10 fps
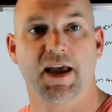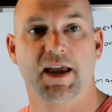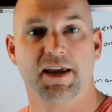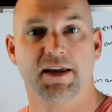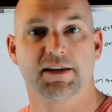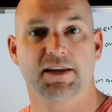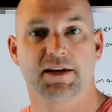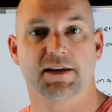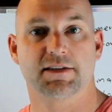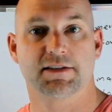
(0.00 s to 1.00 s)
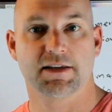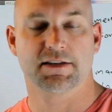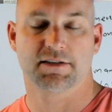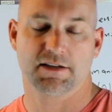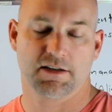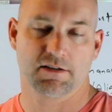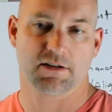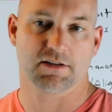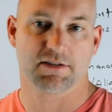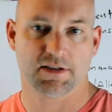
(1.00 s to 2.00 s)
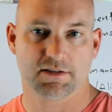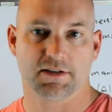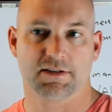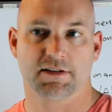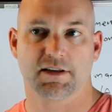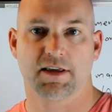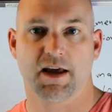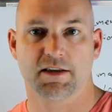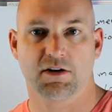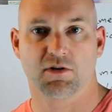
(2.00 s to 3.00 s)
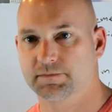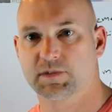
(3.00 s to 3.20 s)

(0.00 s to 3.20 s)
and getting a seat to seat consistency that, you know,